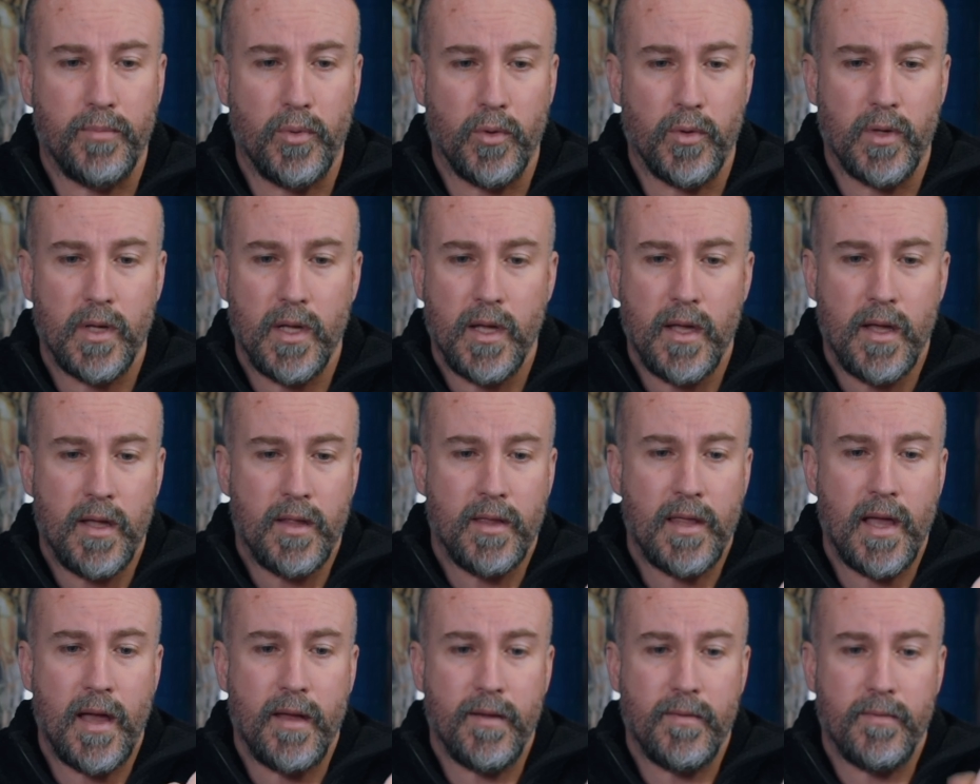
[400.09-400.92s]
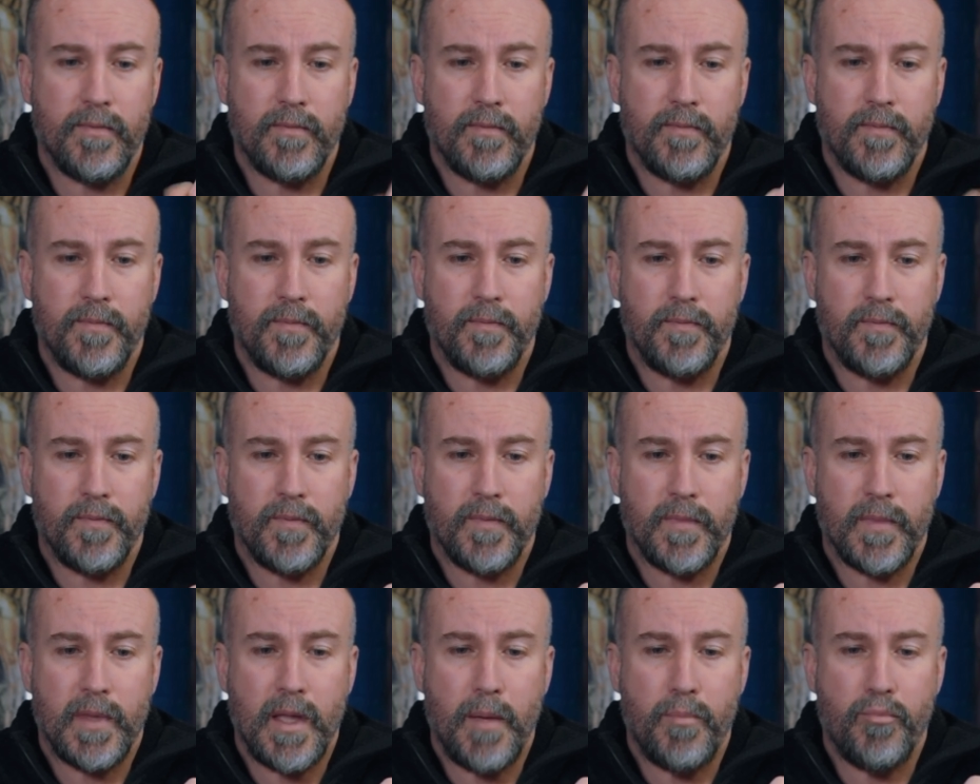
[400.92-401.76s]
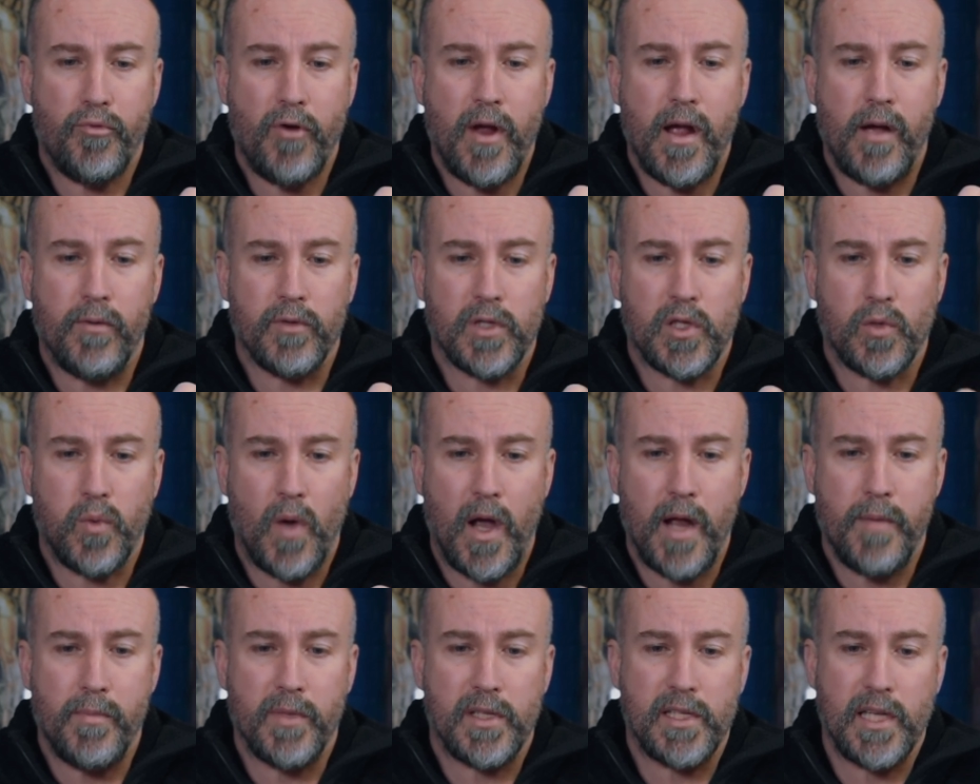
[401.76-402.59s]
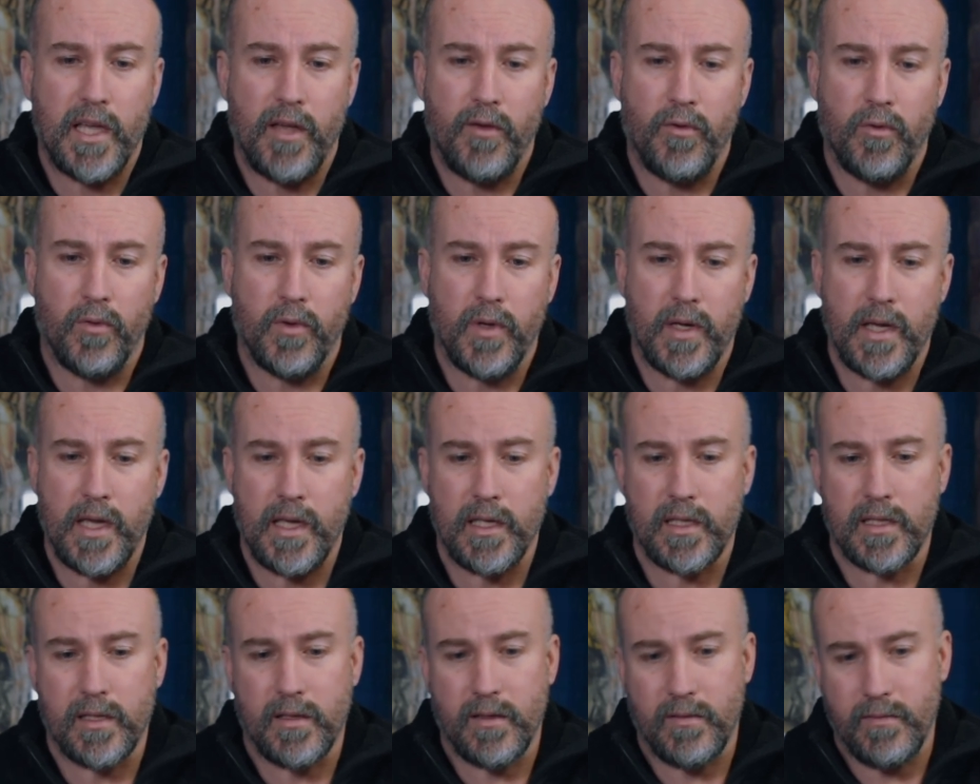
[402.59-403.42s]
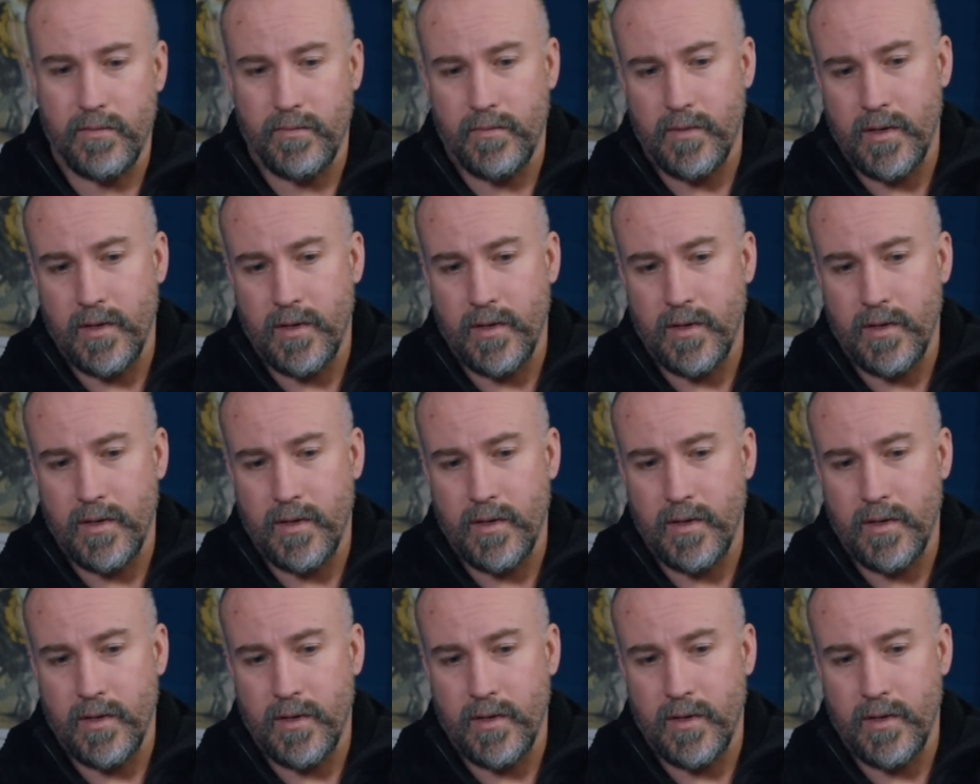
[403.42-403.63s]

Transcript: But that brown suede material is